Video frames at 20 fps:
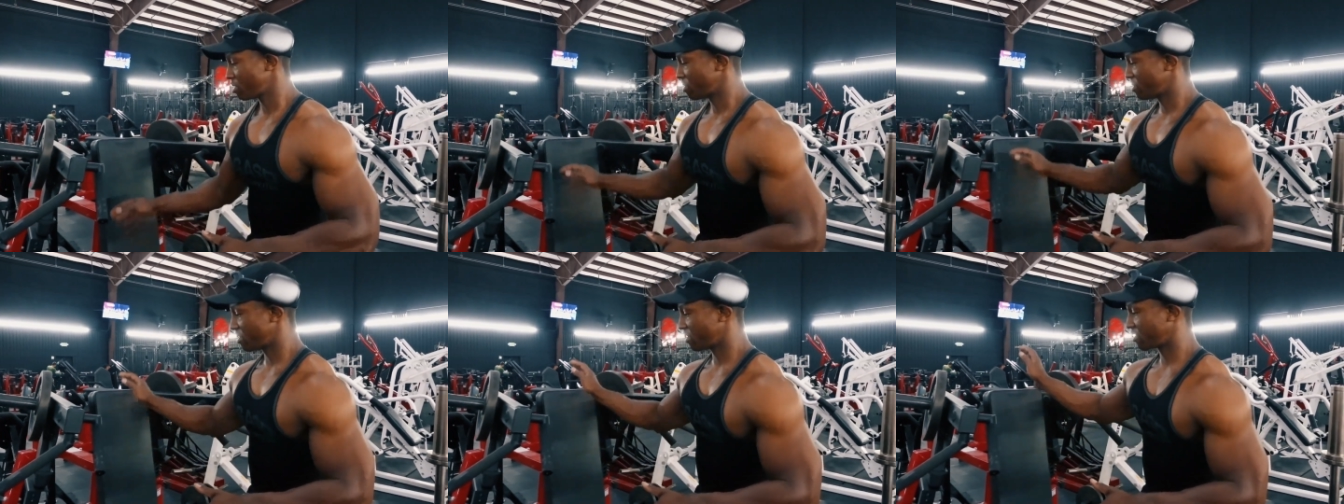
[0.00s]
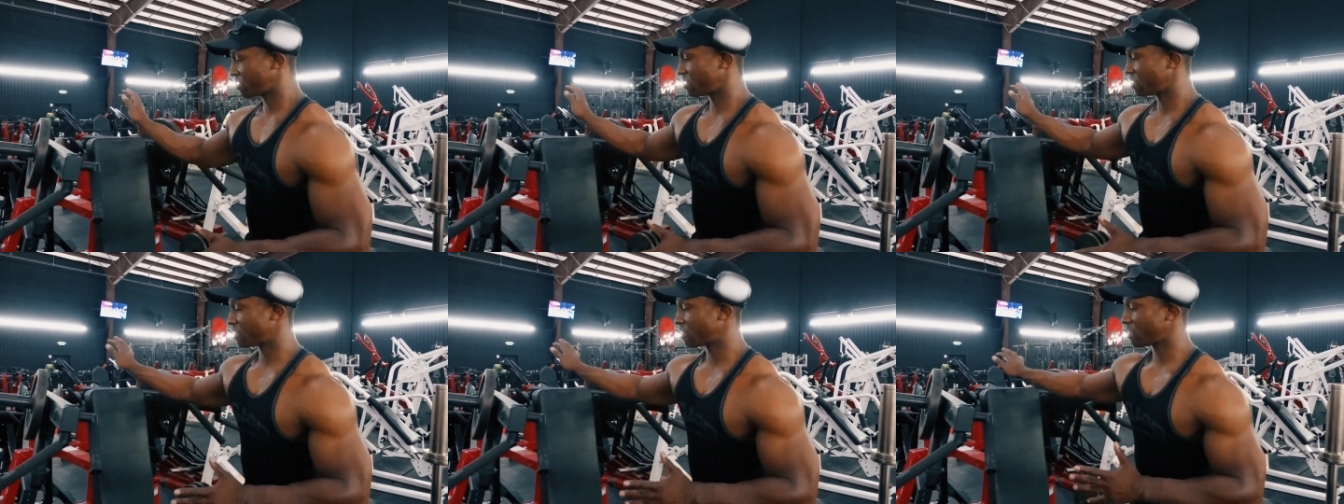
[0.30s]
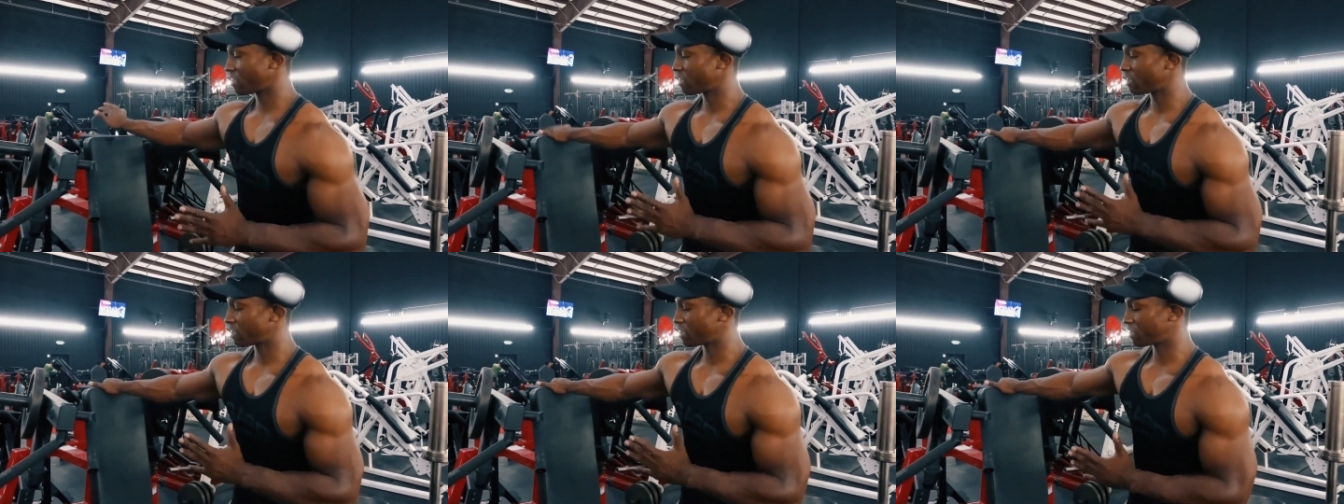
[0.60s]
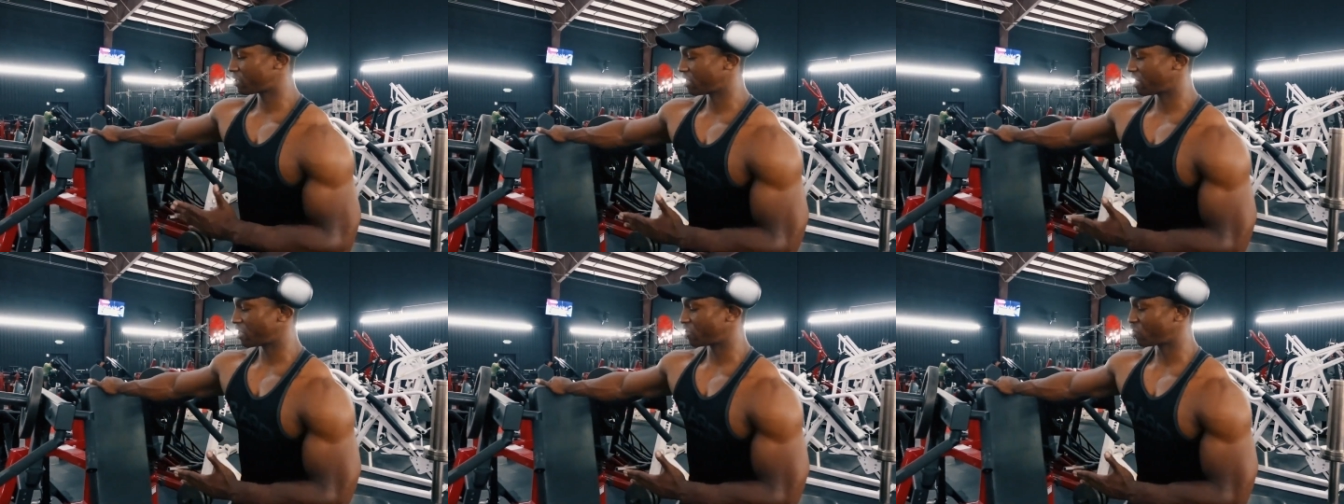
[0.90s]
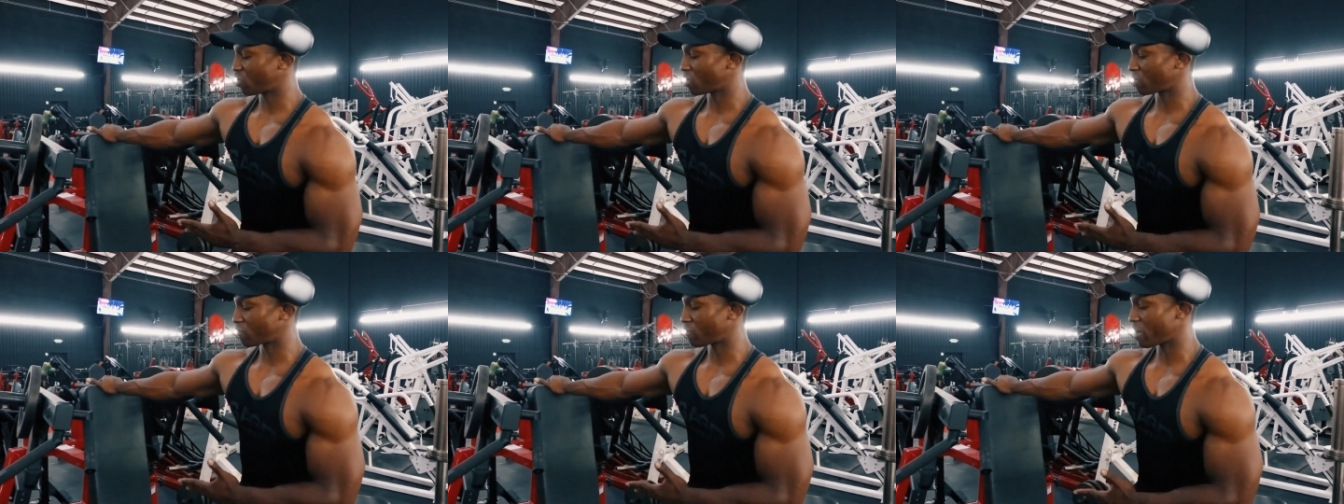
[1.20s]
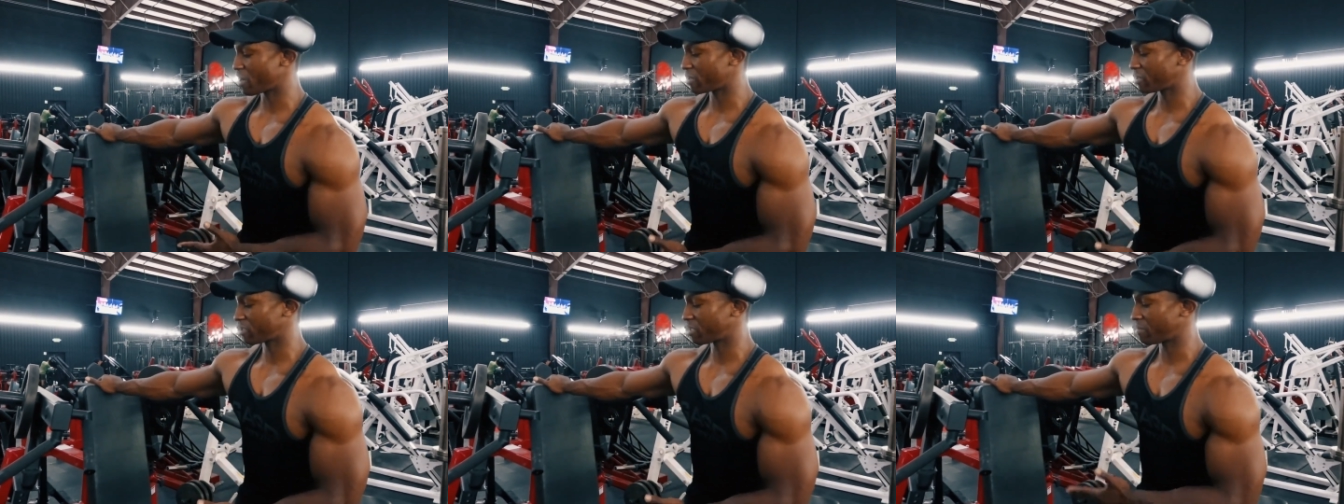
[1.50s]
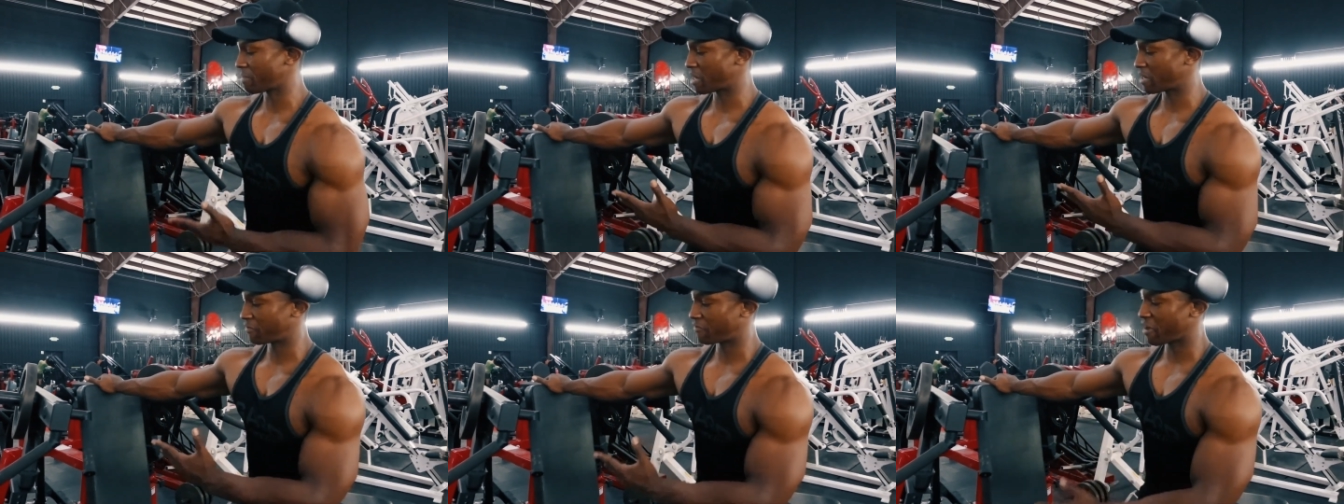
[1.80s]
This seated shoulder press, the
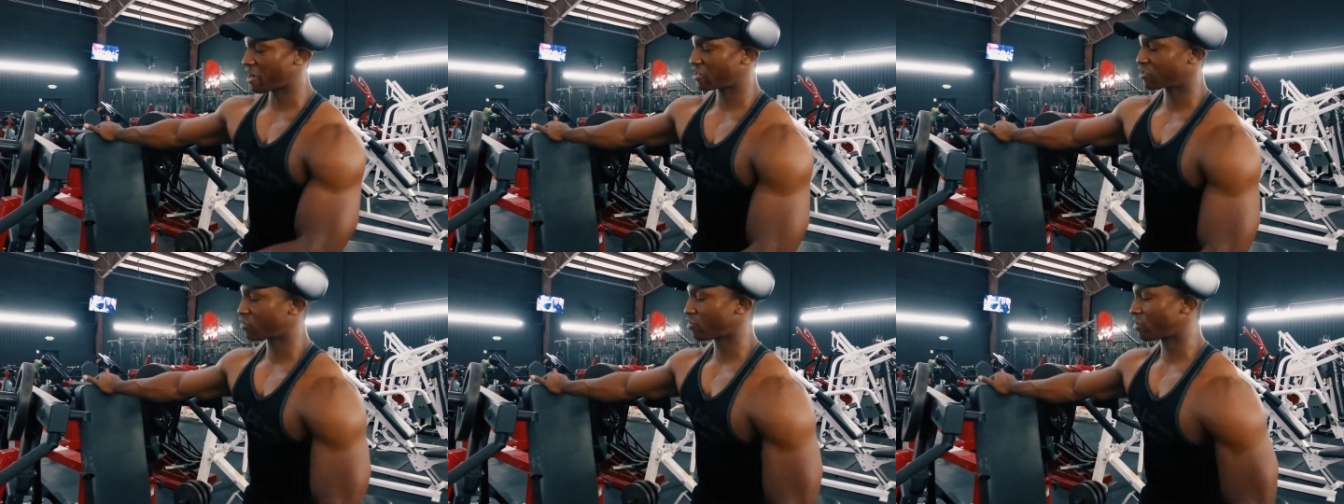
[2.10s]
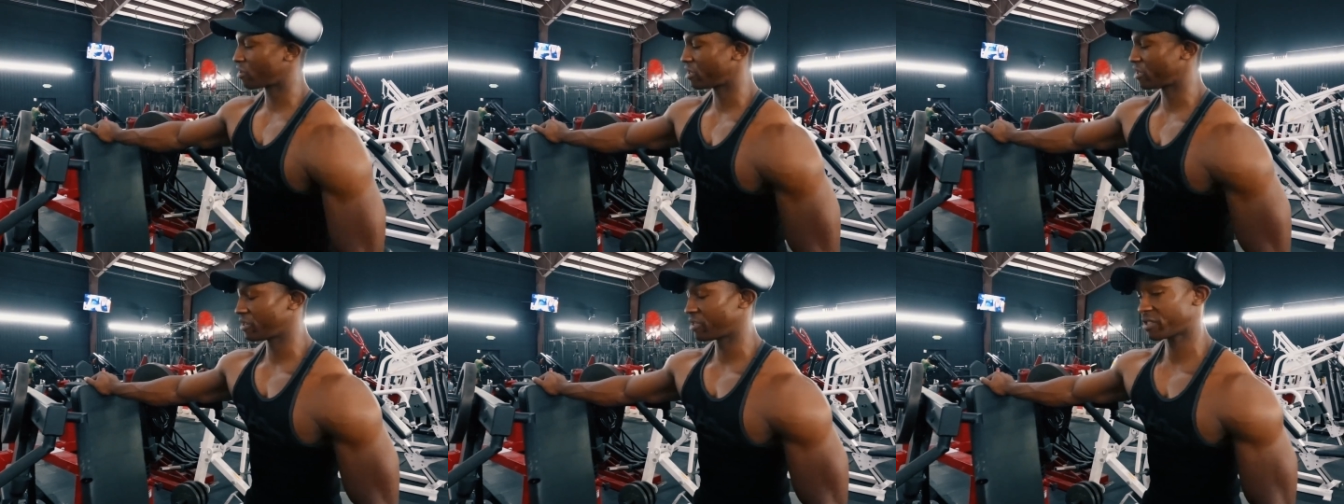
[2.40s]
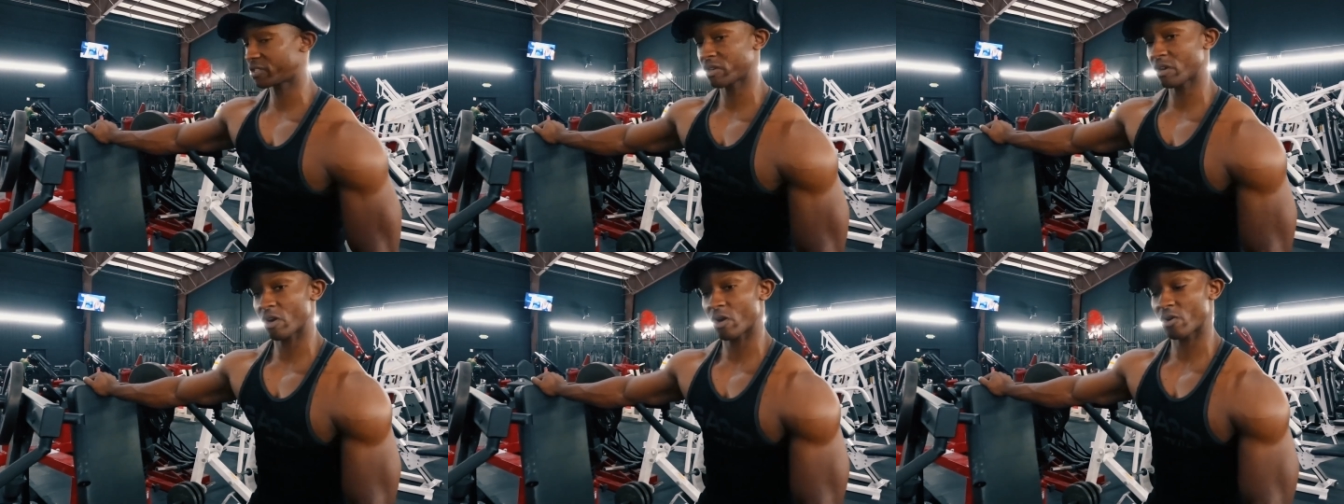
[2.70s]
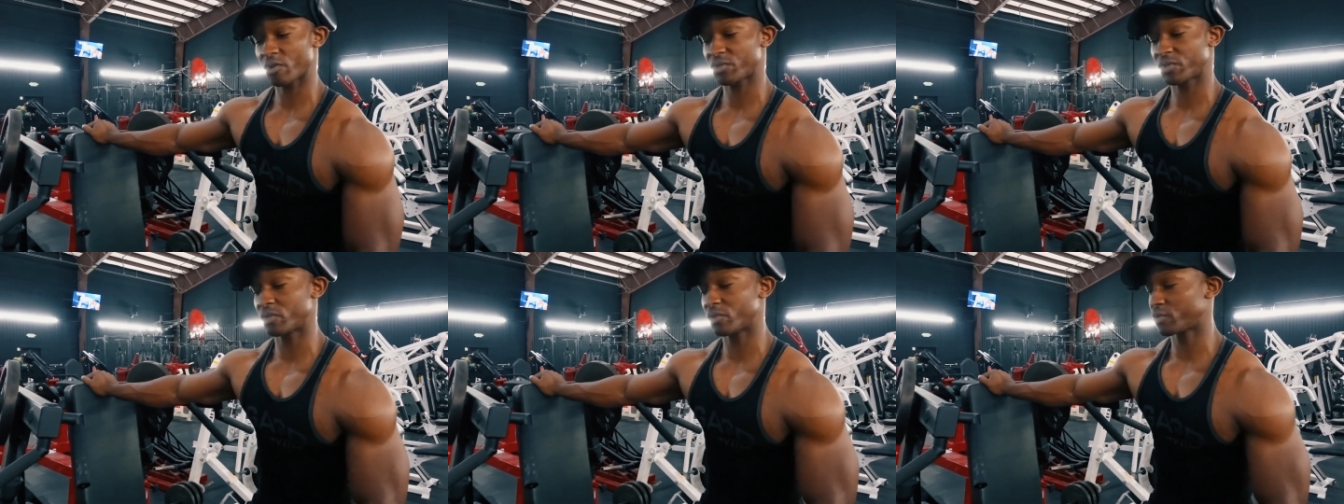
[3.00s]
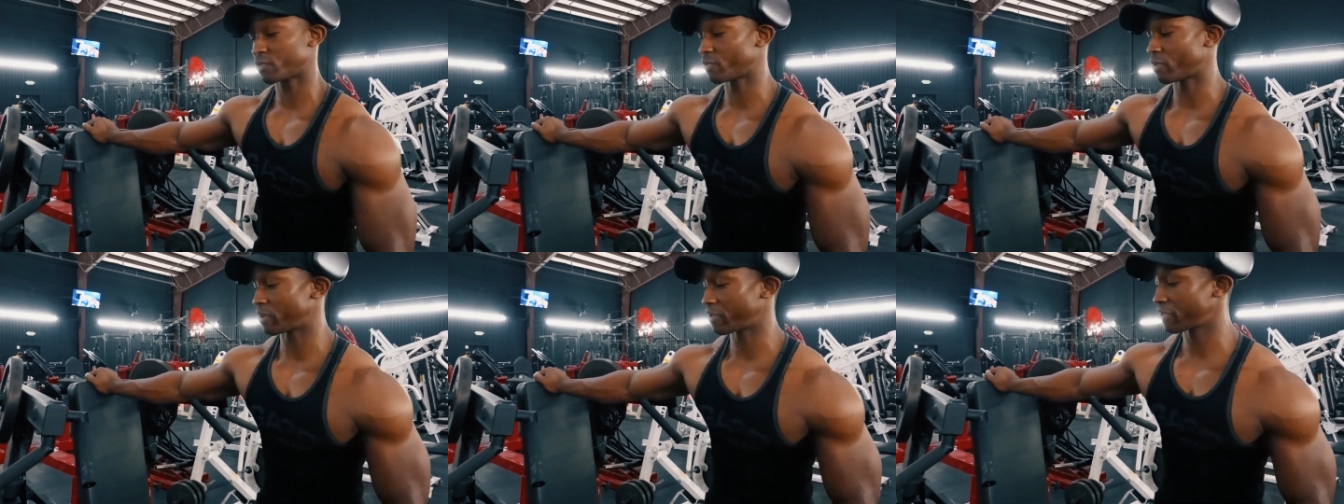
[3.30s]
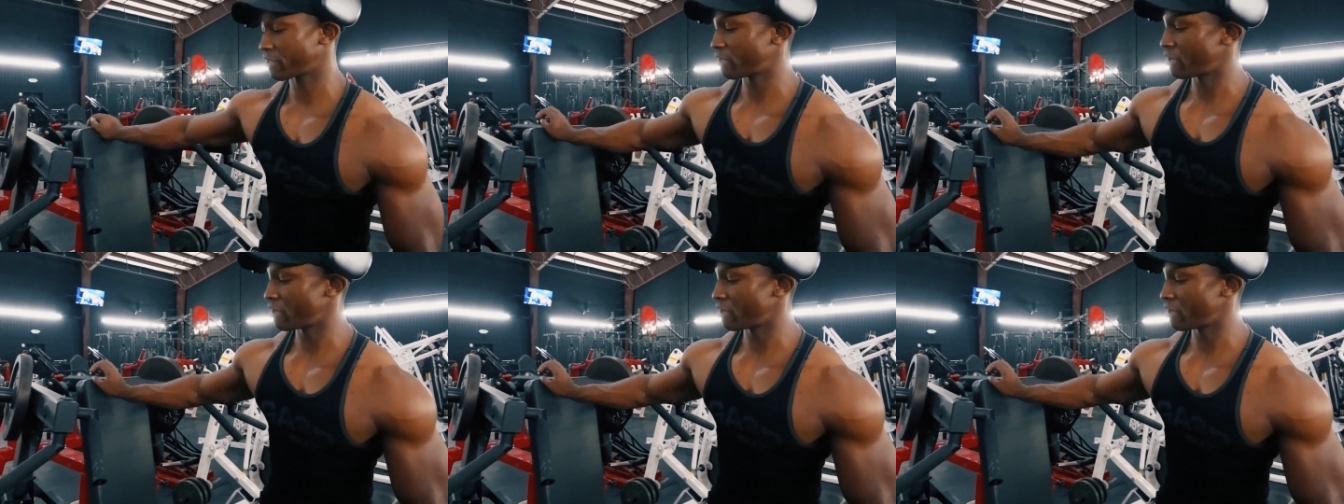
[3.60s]
manufacturer is Arsenal Sport.